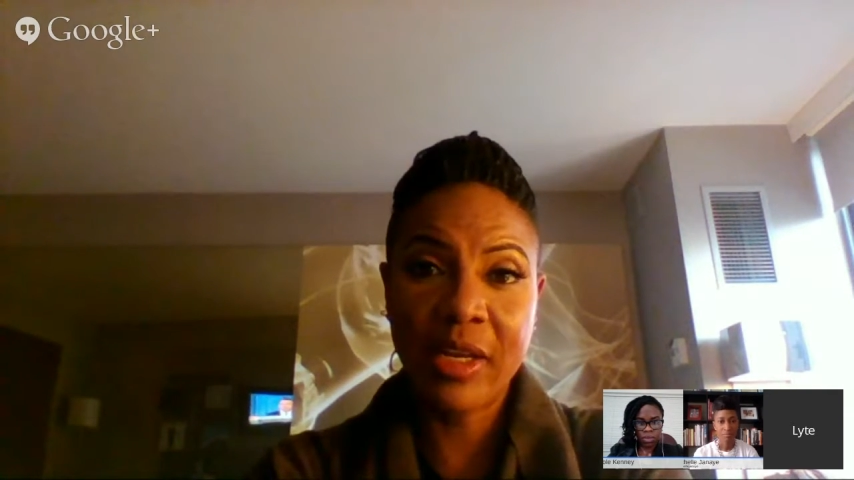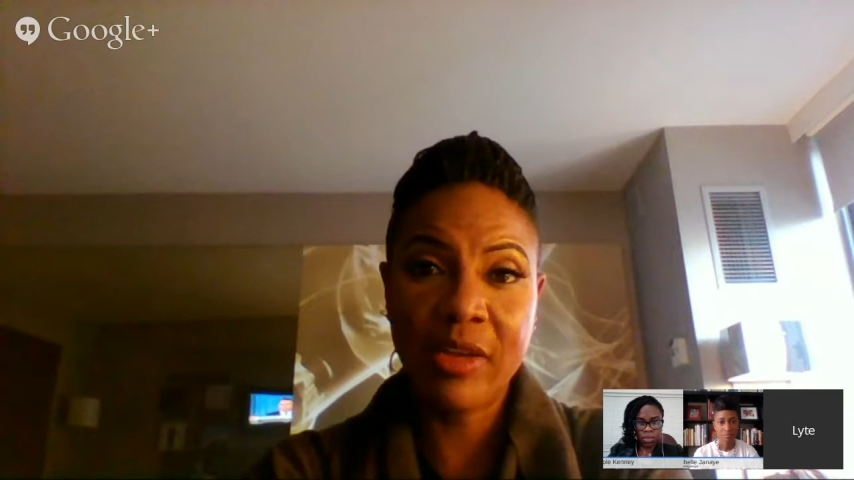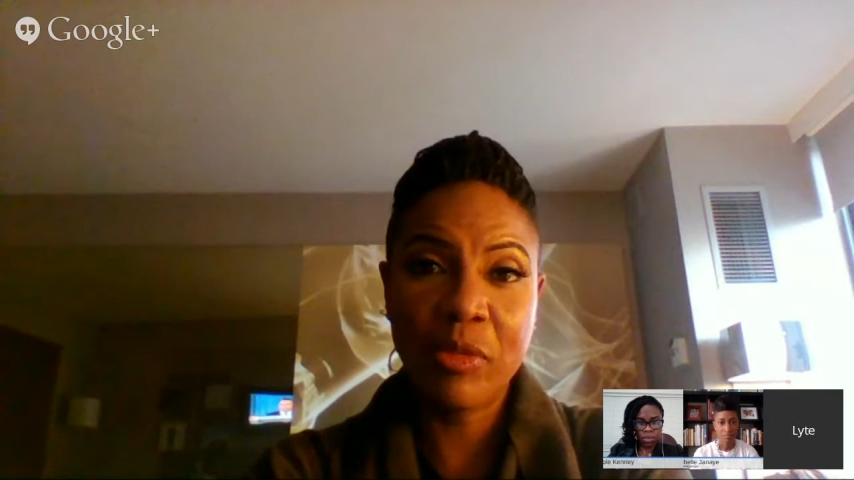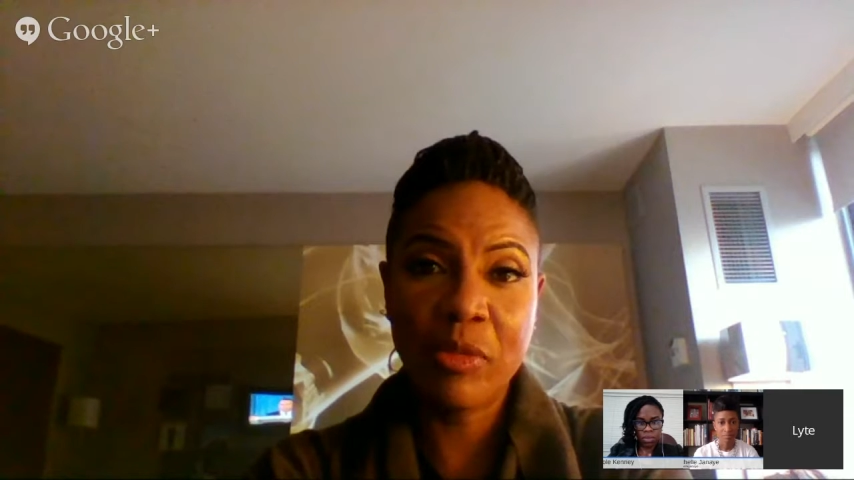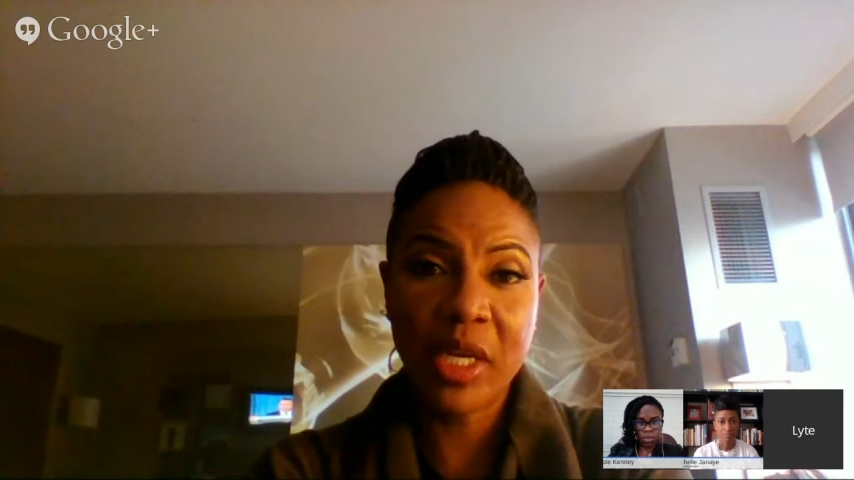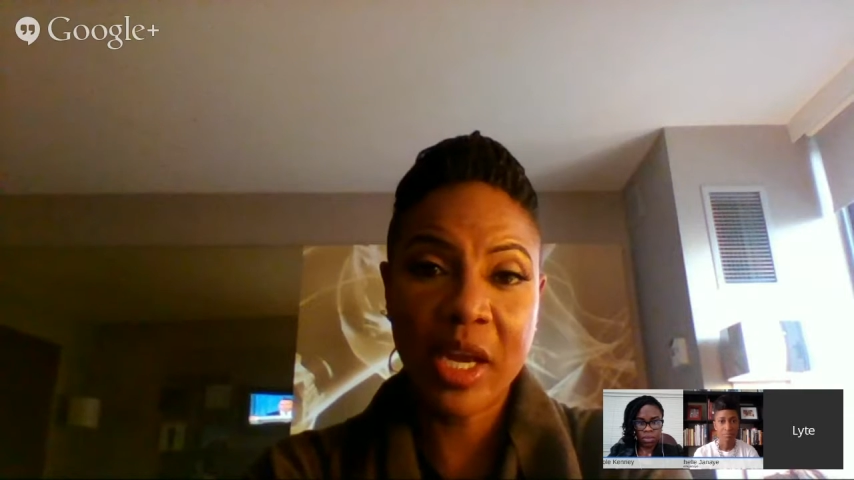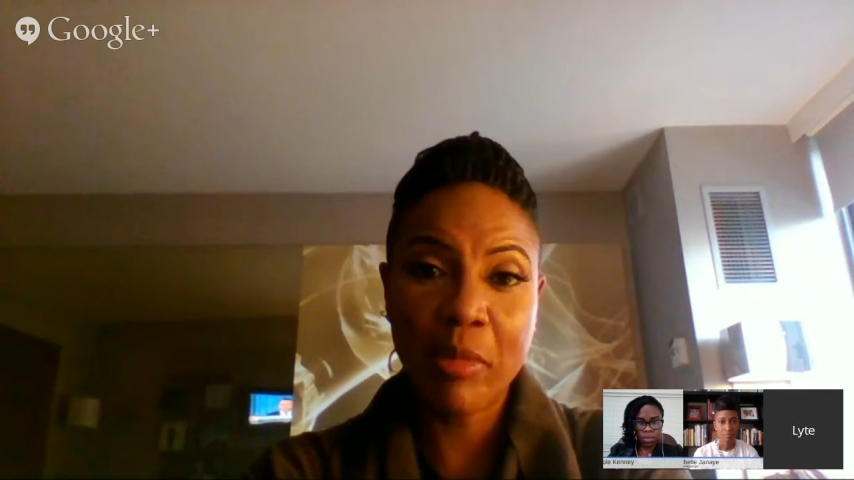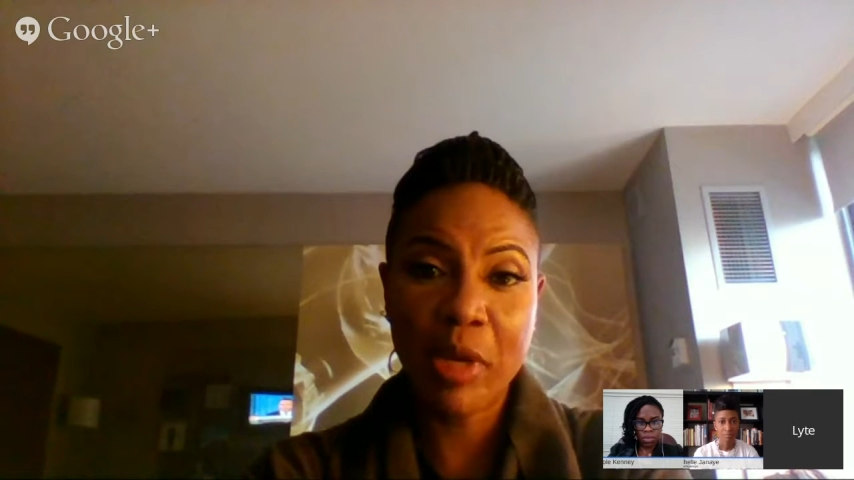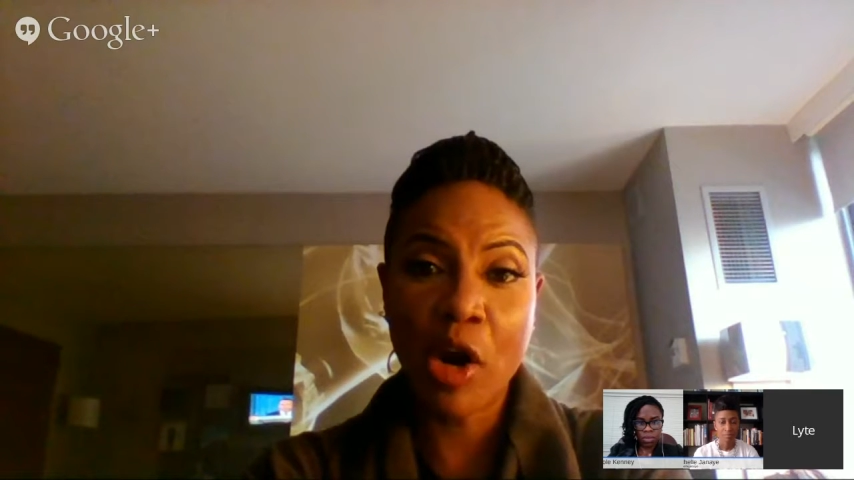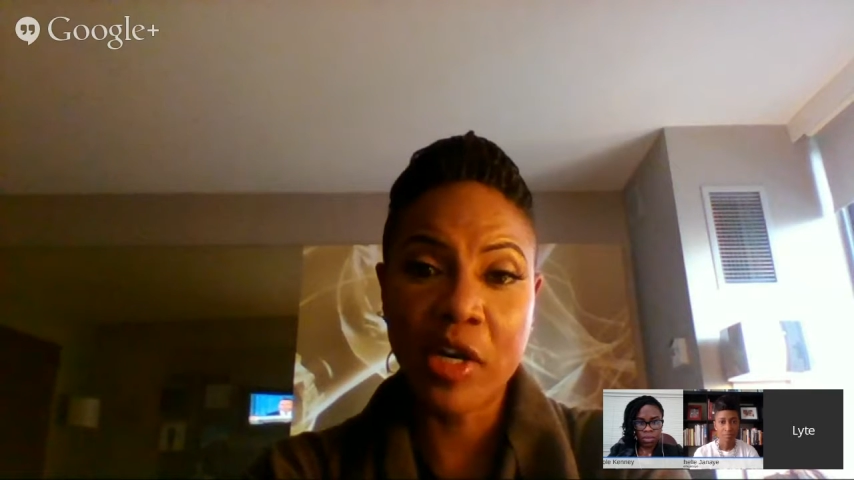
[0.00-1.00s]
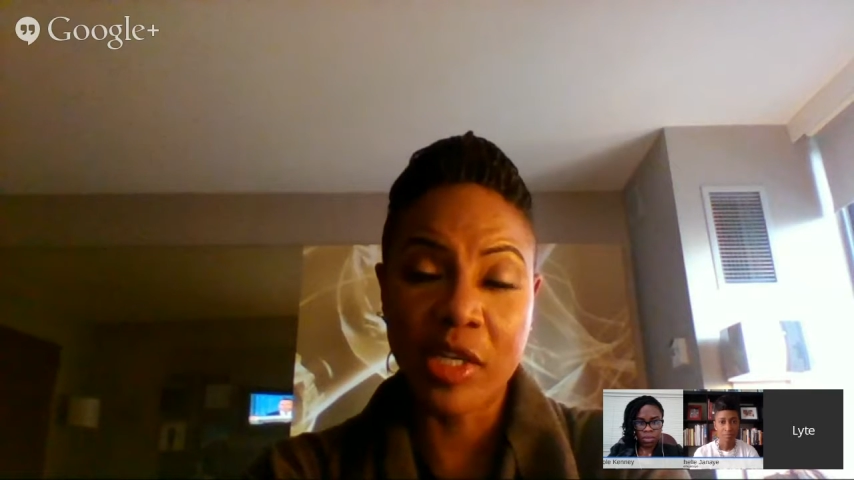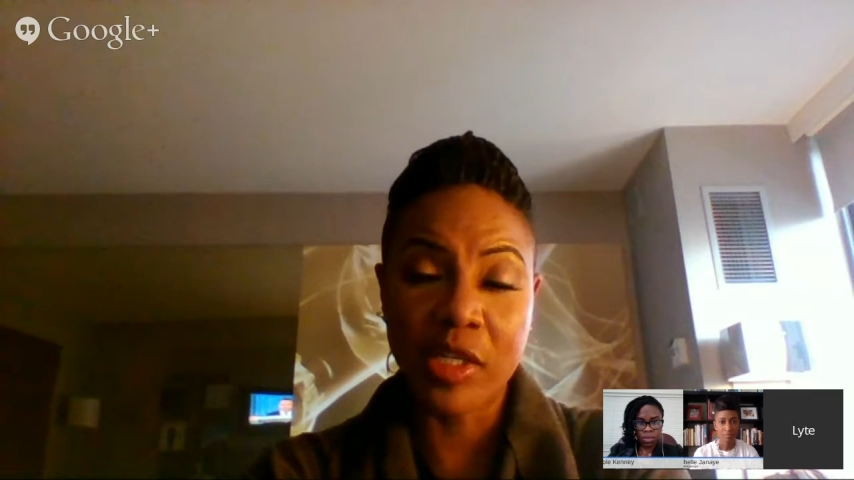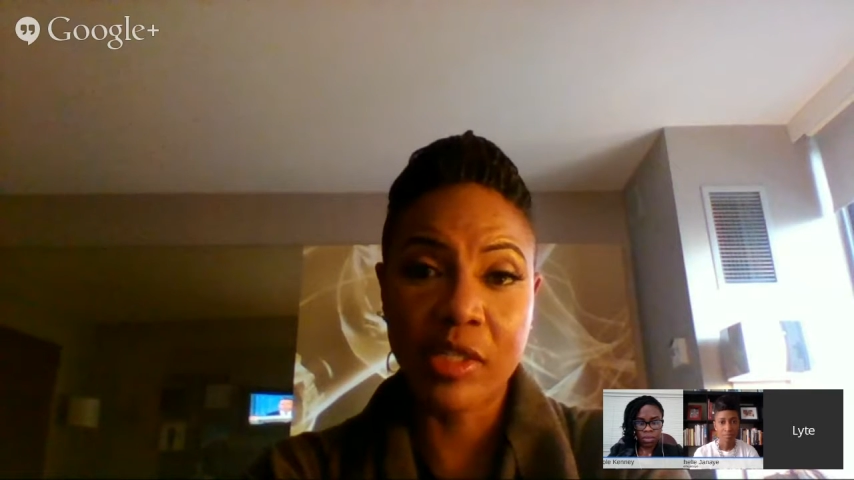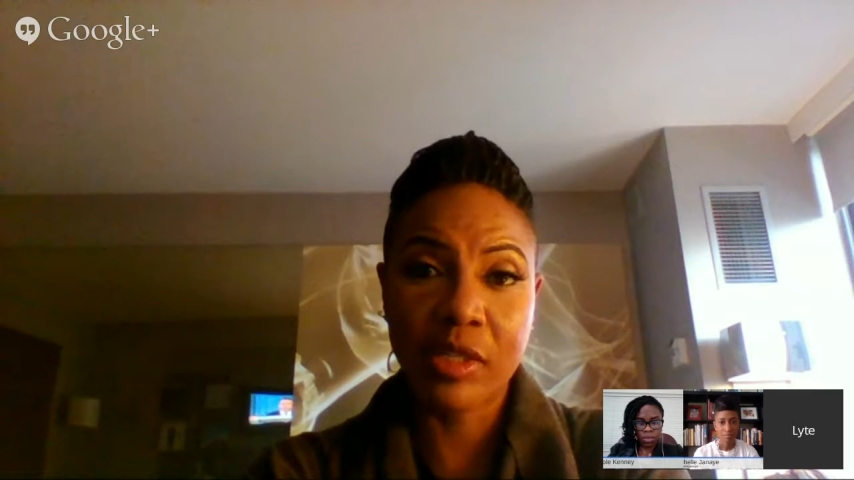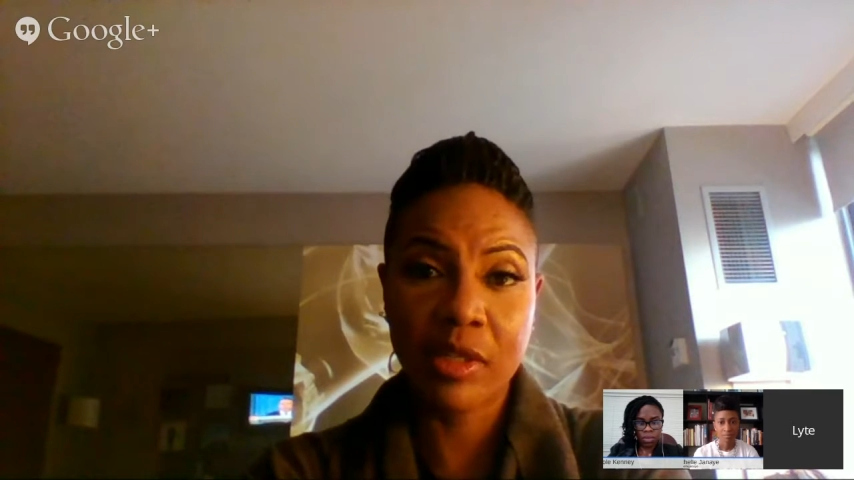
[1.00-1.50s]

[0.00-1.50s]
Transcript: even became an artist.